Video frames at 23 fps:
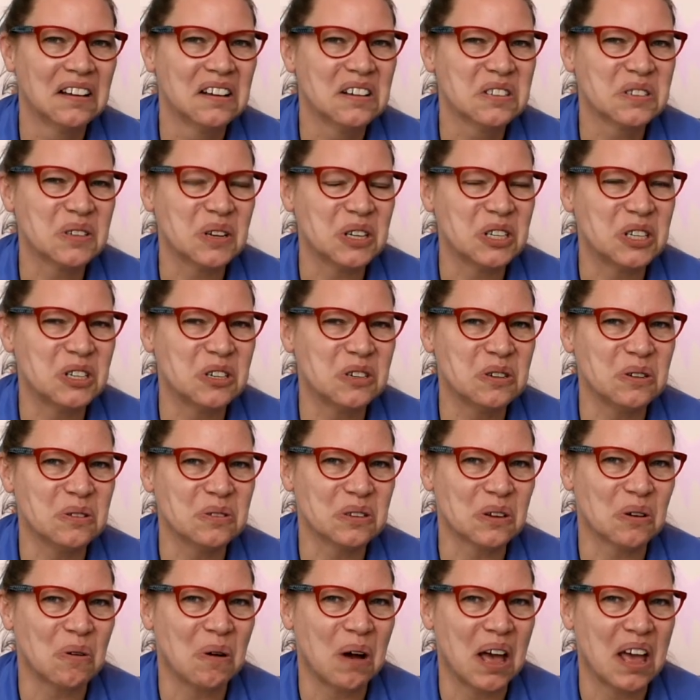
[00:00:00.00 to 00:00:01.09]
so I should
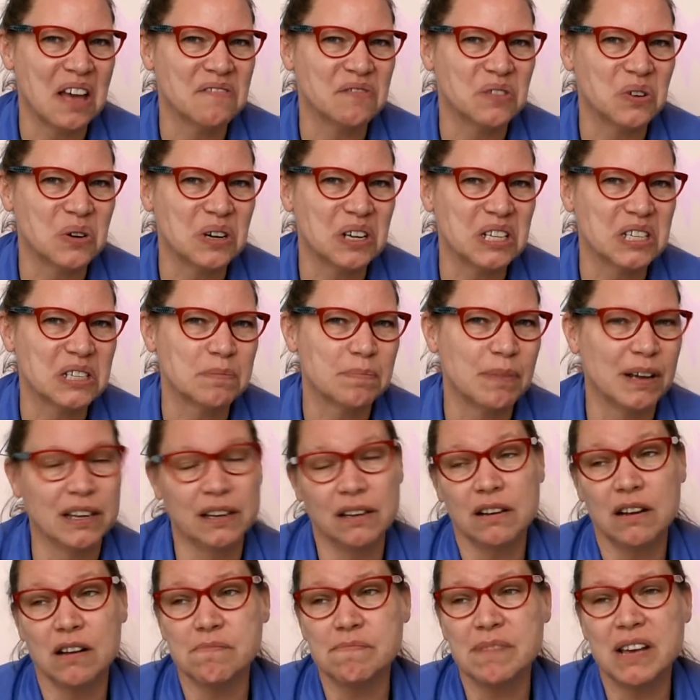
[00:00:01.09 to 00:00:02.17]
use a quiet voice. But
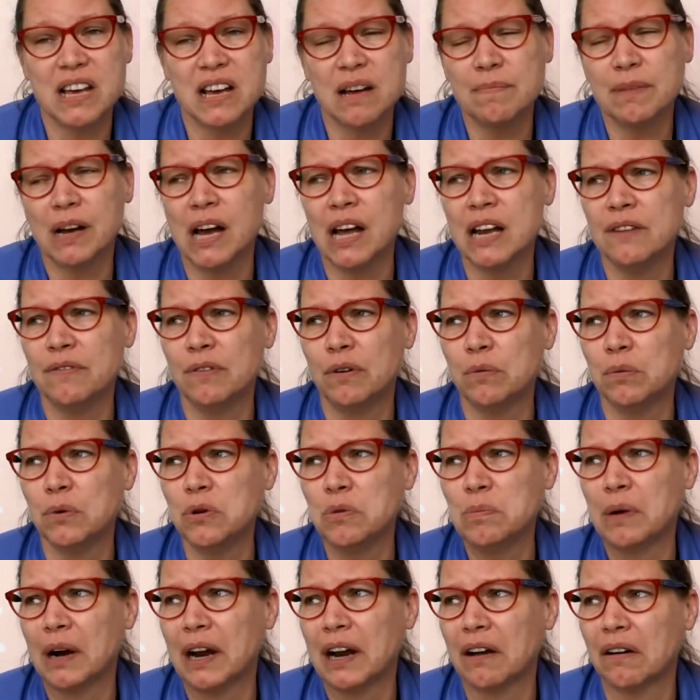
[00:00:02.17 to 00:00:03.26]
you know me, I'm kind of a
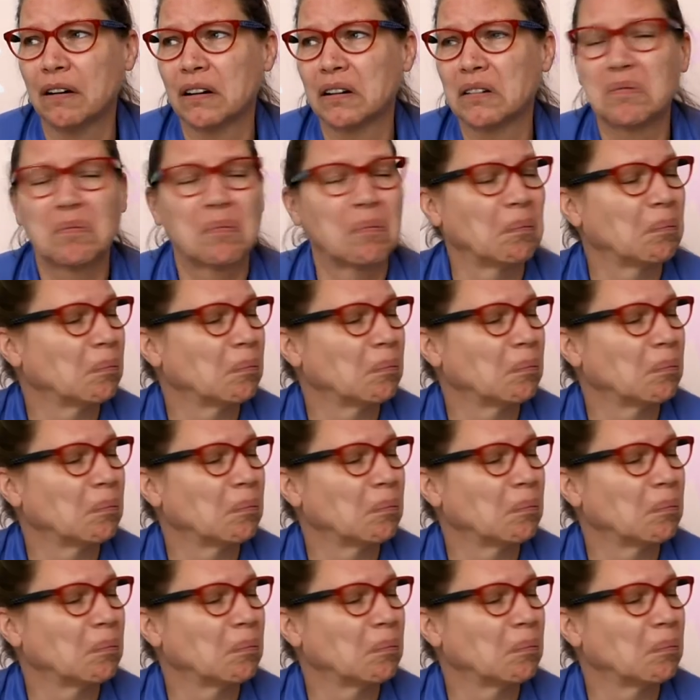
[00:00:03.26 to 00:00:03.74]
rule breaker.